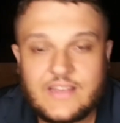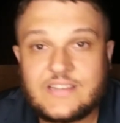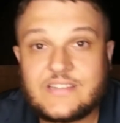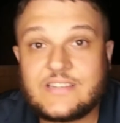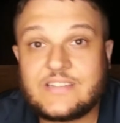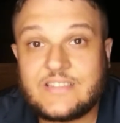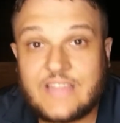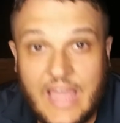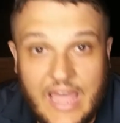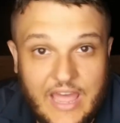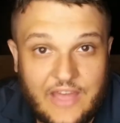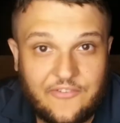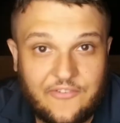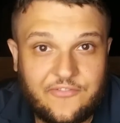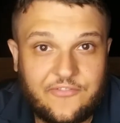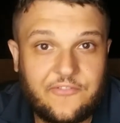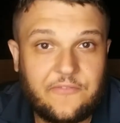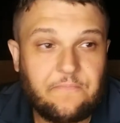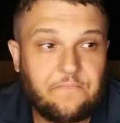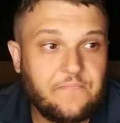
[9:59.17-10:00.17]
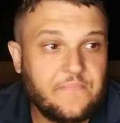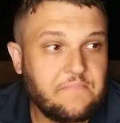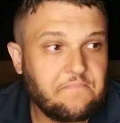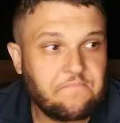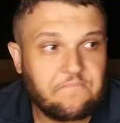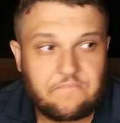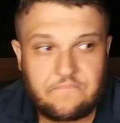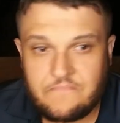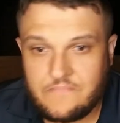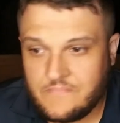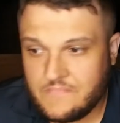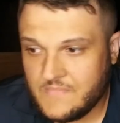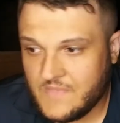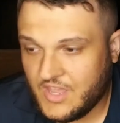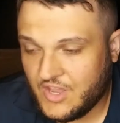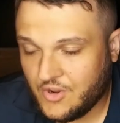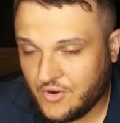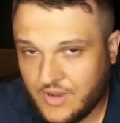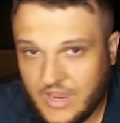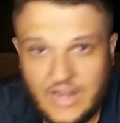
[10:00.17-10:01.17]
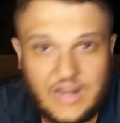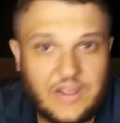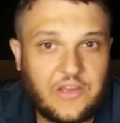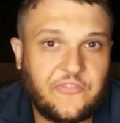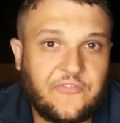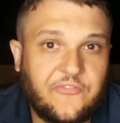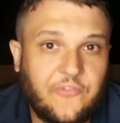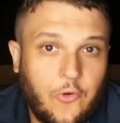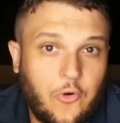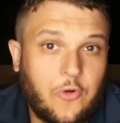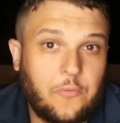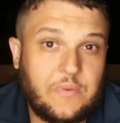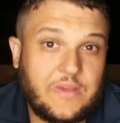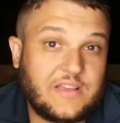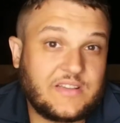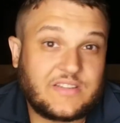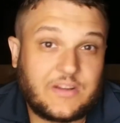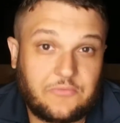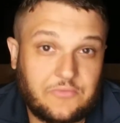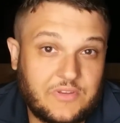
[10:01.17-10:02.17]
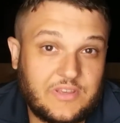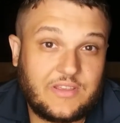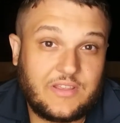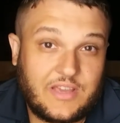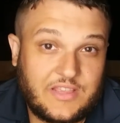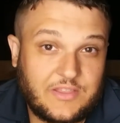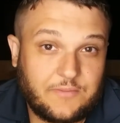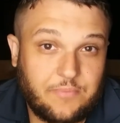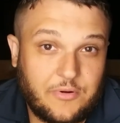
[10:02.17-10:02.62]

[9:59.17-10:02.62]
Staff you're getting a four because I really like